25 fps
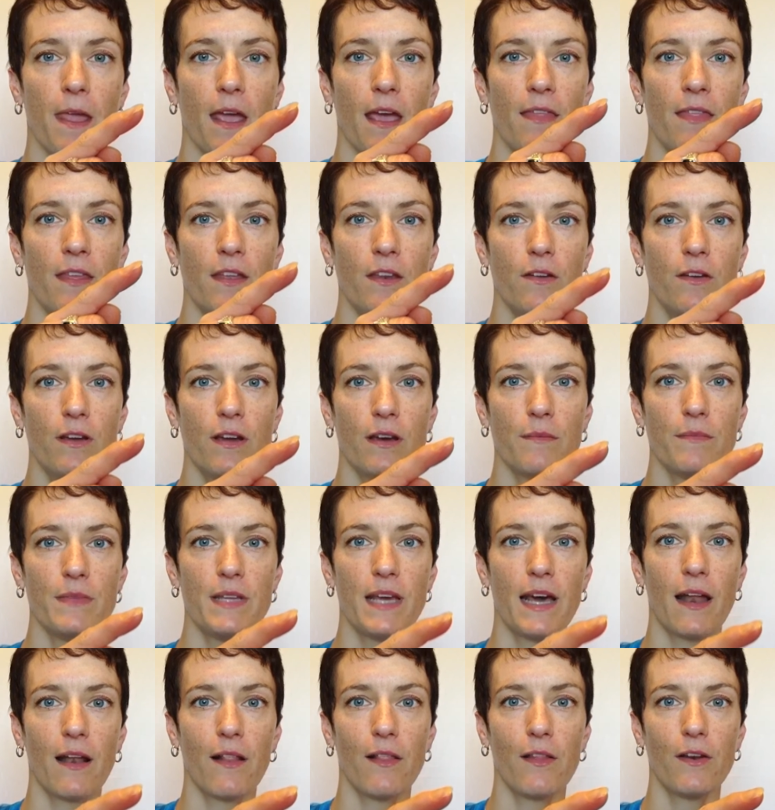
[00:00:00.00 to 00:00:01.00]
and then you come
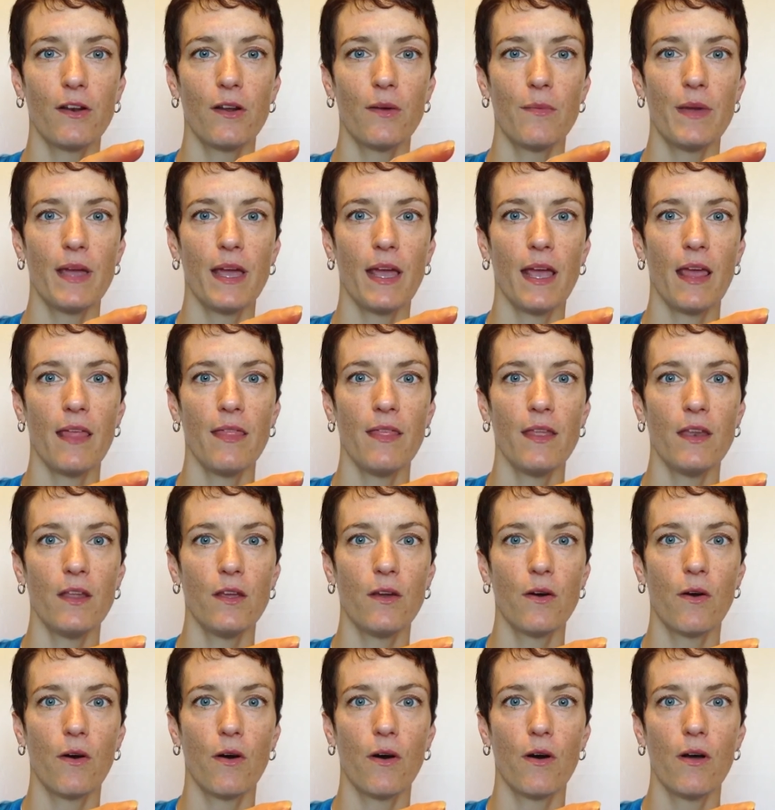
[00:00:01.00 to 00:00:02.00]
down a little bit, and then you
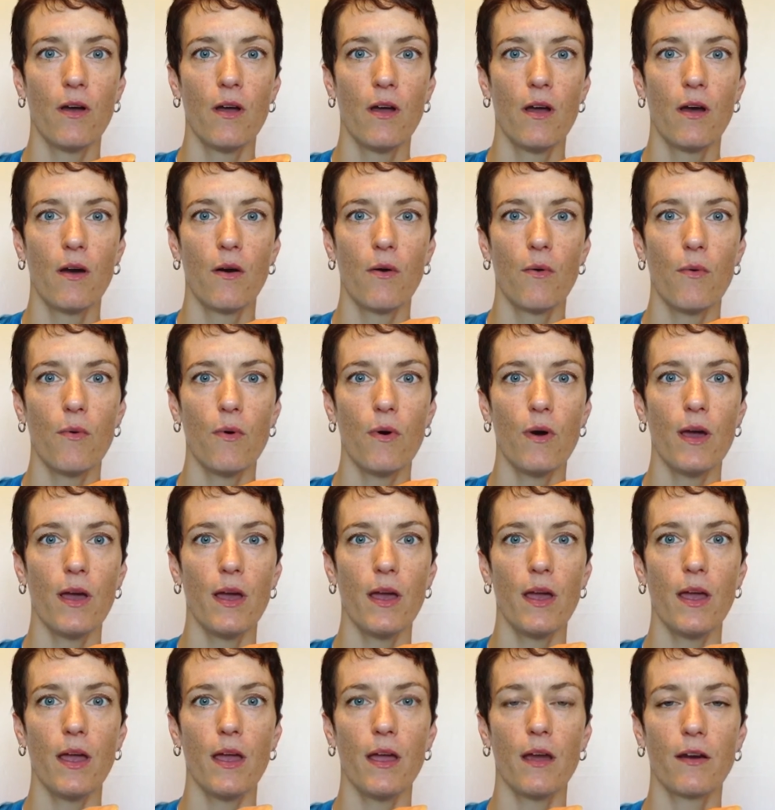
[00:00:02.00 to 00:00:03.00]
go
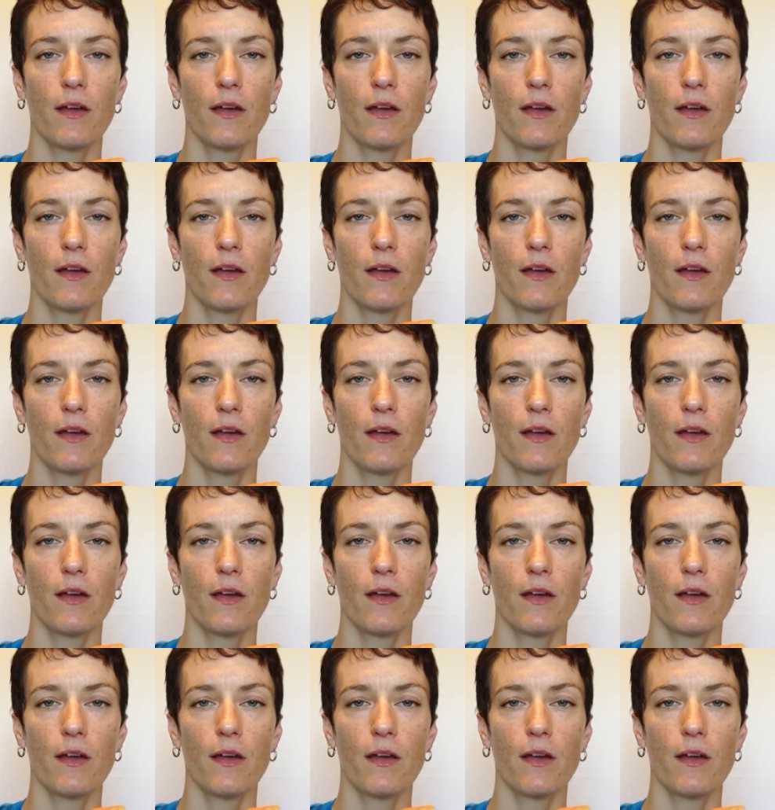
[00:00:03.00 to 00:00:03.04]
way,